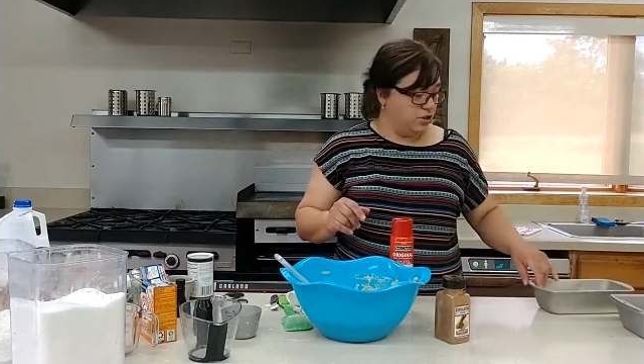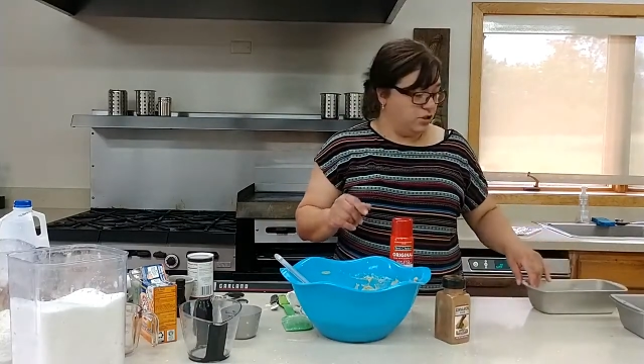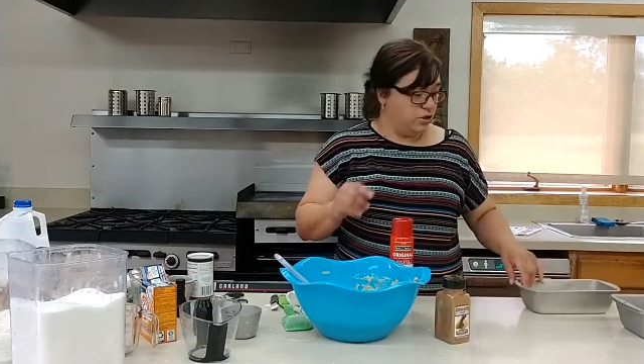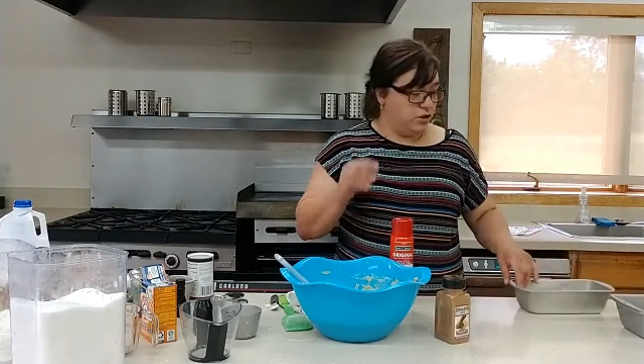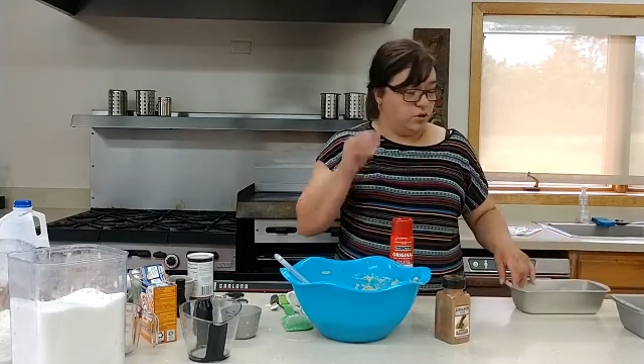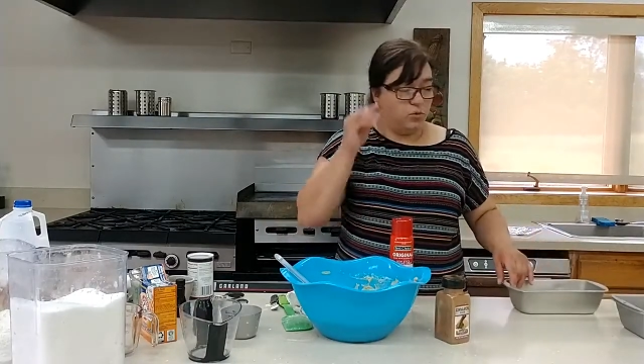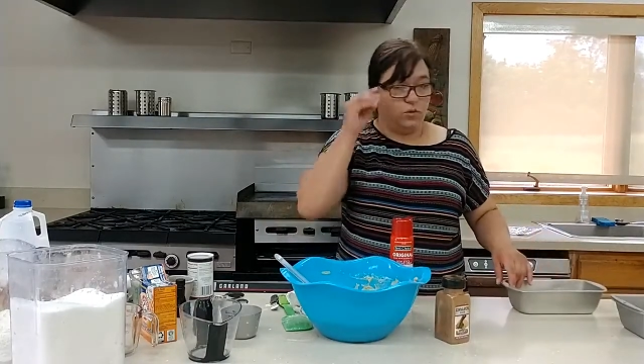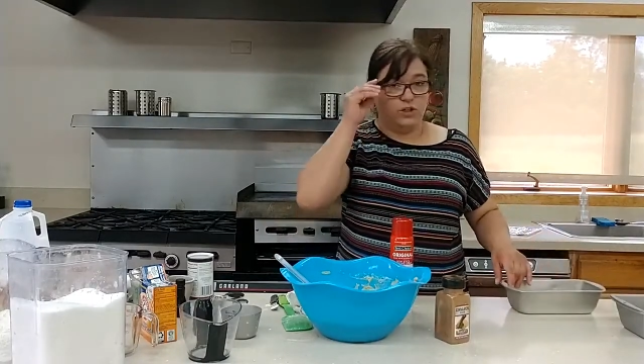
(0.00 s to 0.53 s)

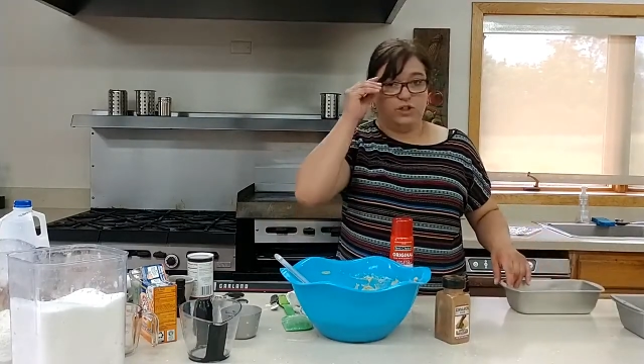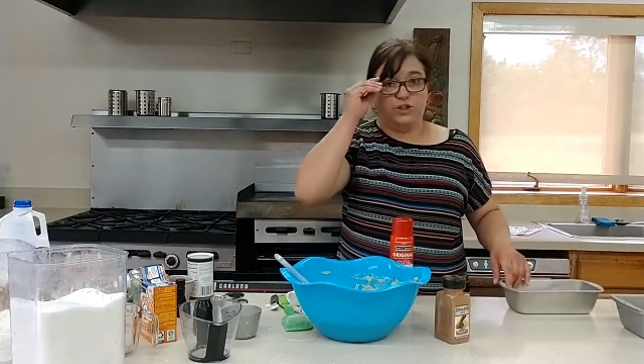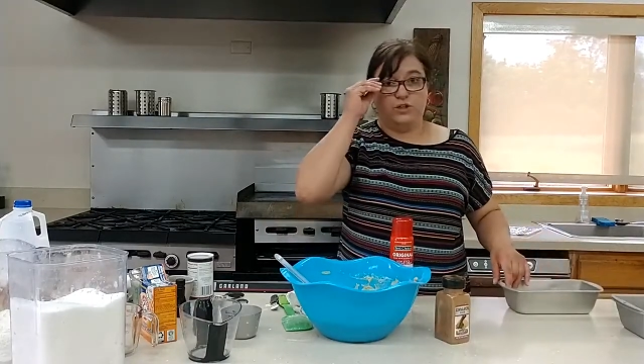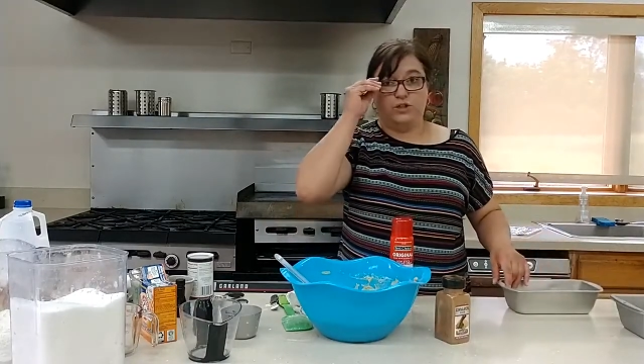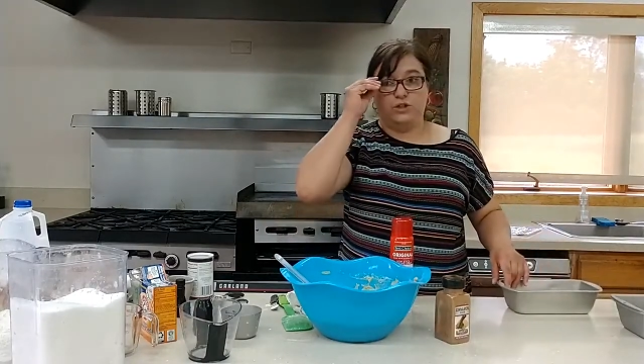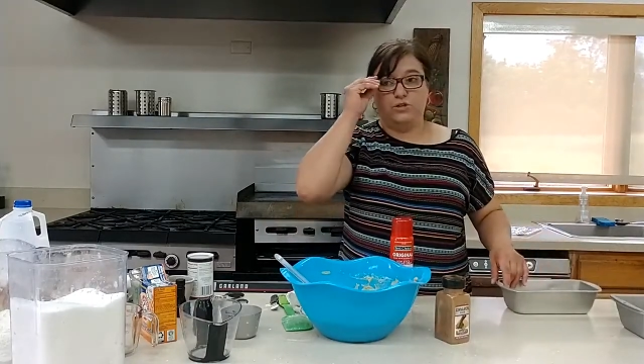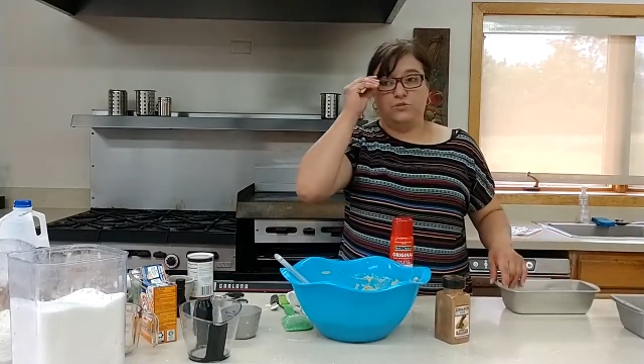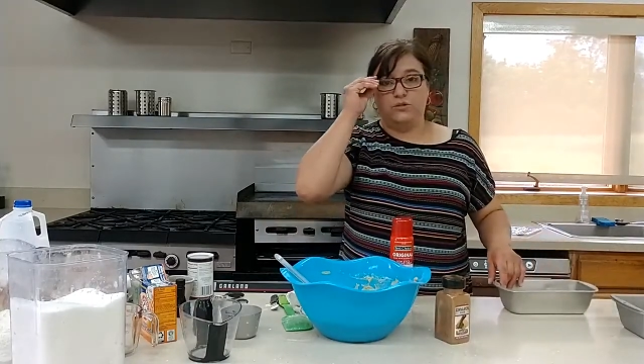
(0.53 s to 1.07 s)
sugar. What
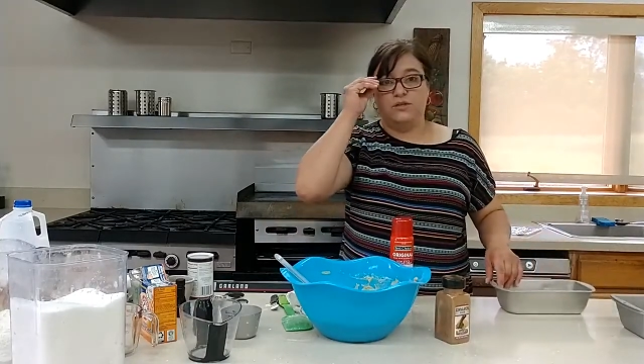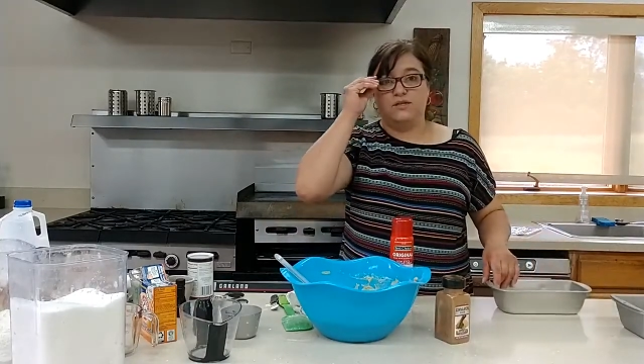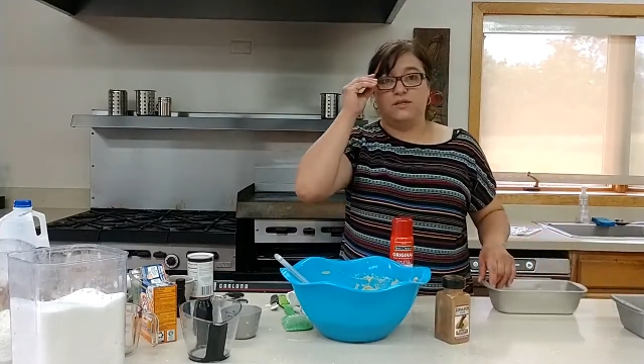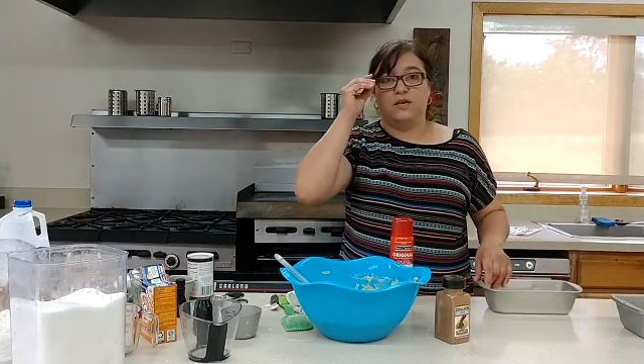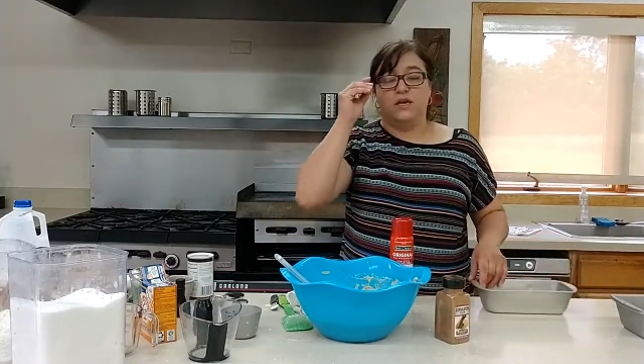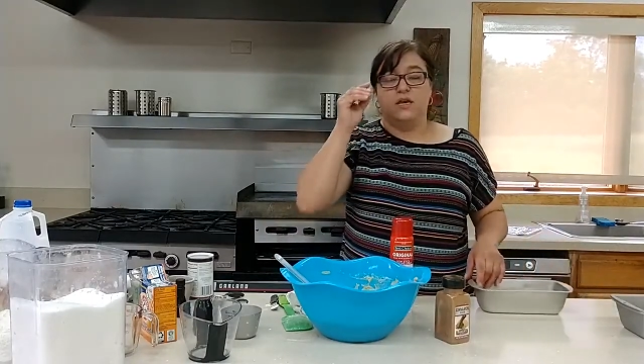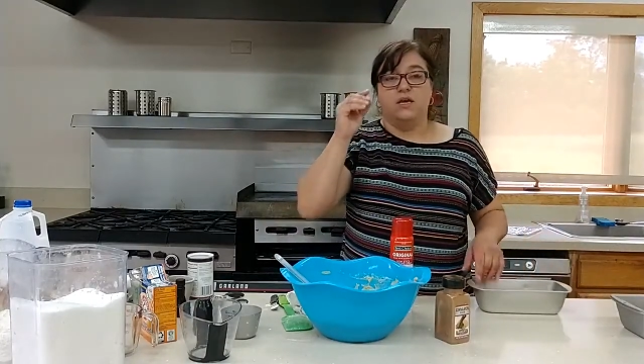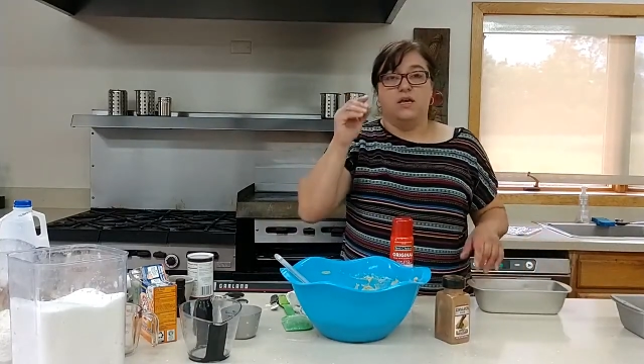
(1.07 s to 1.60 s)
you do is,